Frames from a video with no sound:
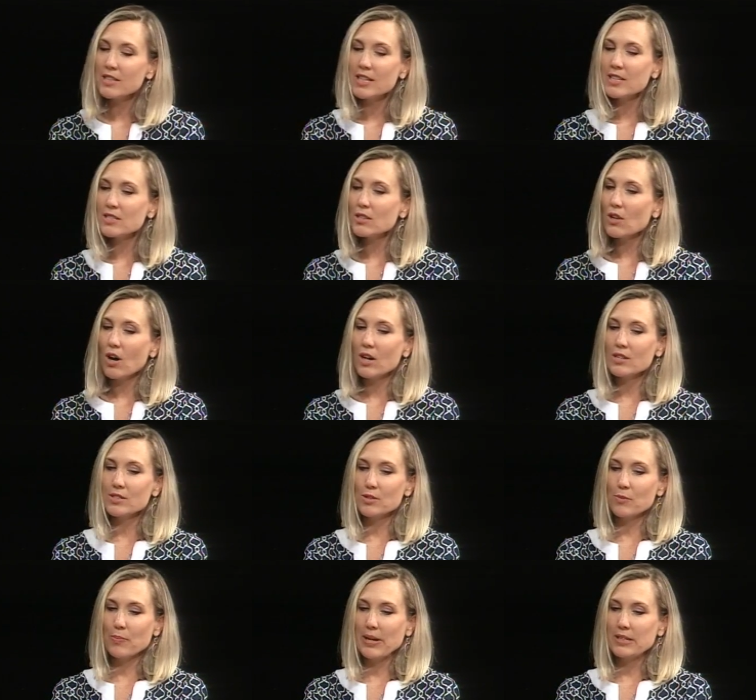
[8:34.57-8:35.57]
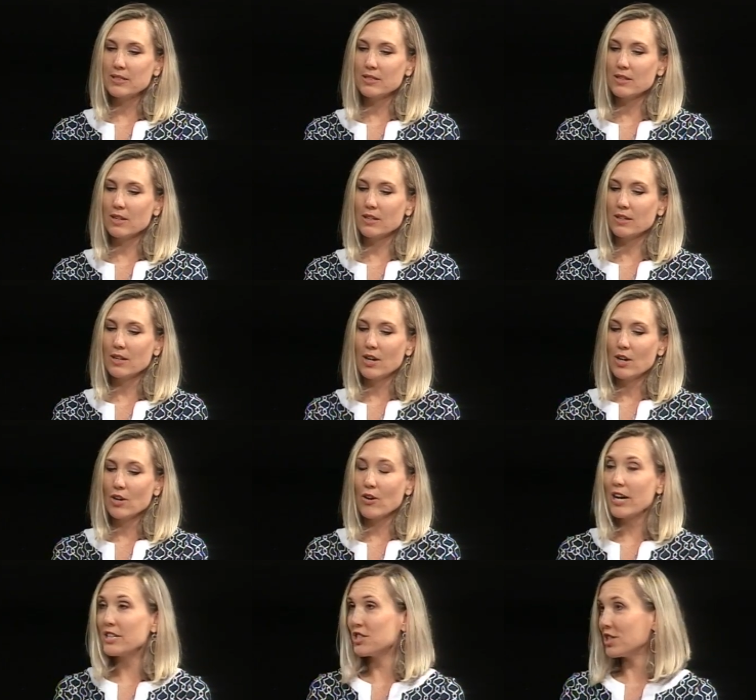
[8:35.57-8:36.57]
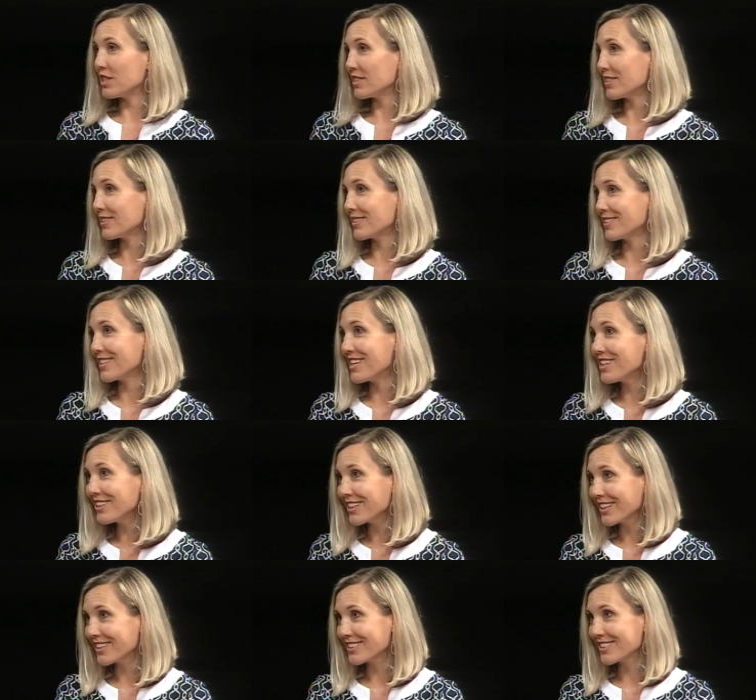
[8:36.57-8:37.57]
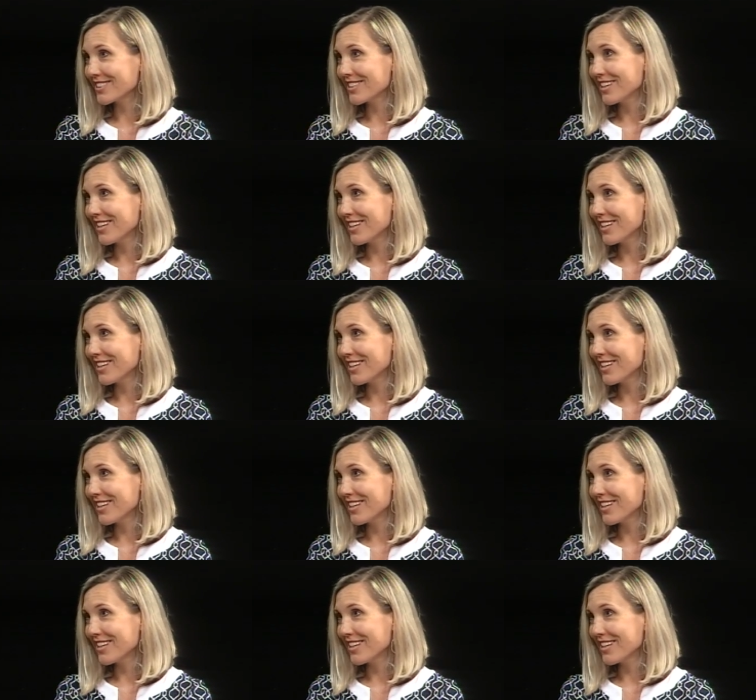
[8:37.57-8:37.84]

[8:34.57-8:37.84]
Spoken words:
These laws are based on Christ Jesus' healings.